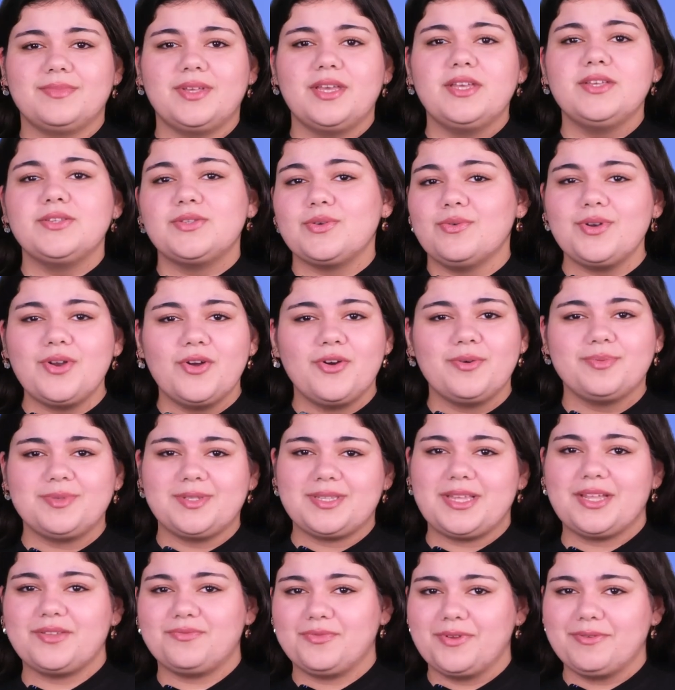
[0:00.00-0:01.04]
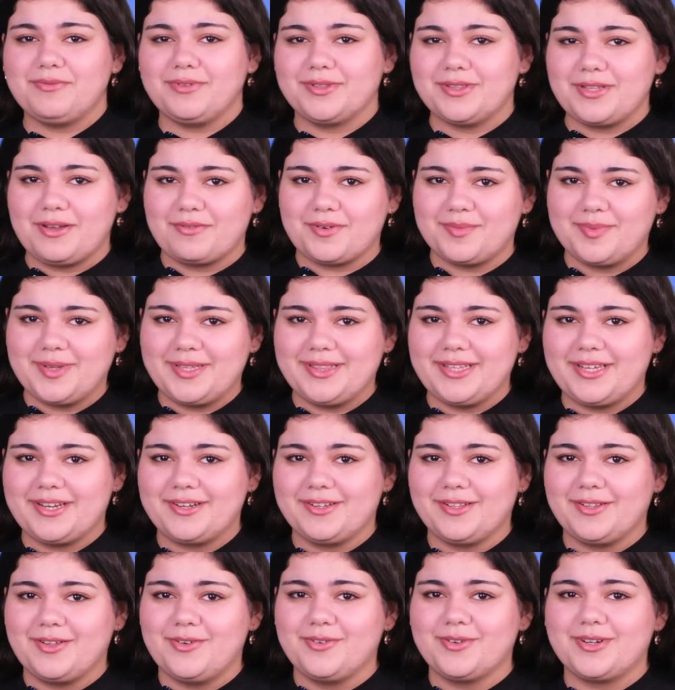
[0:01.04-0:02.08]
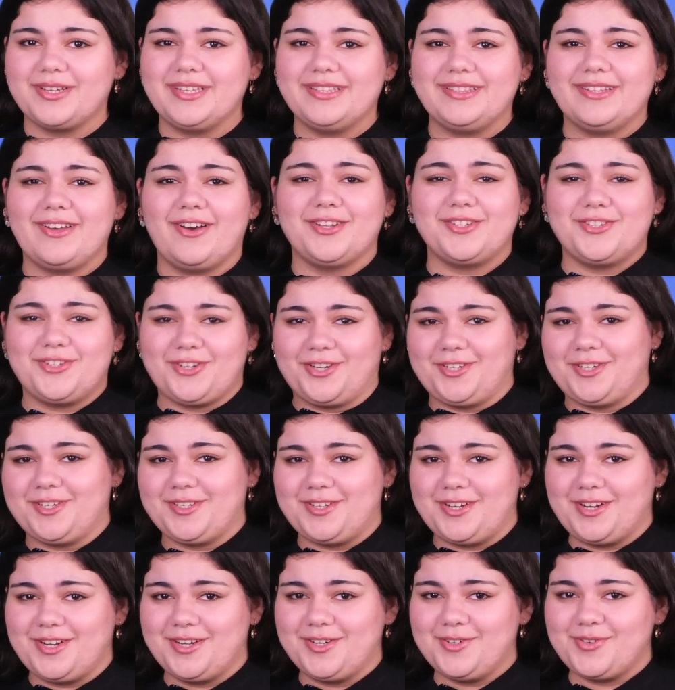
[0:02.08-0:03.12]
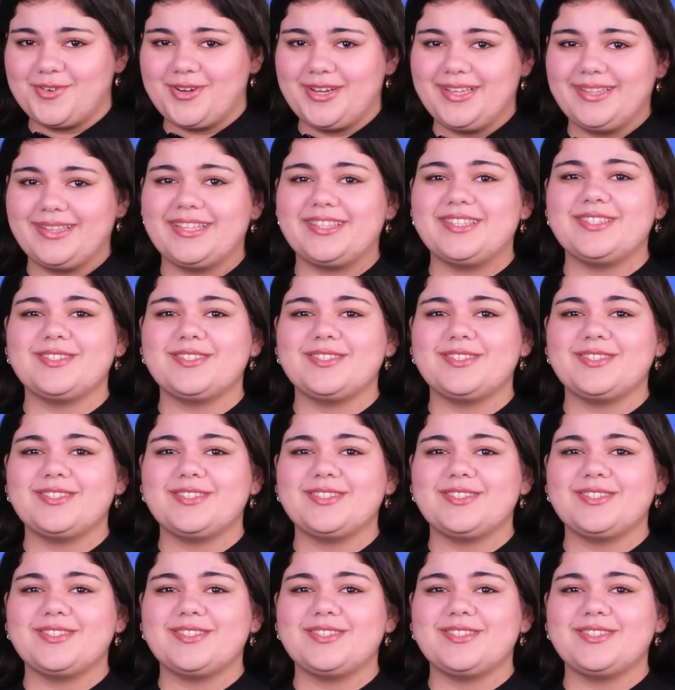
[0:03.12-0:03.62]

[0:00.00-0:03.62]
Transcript: So in hopes that we will never be let alone in uncharted territory, let's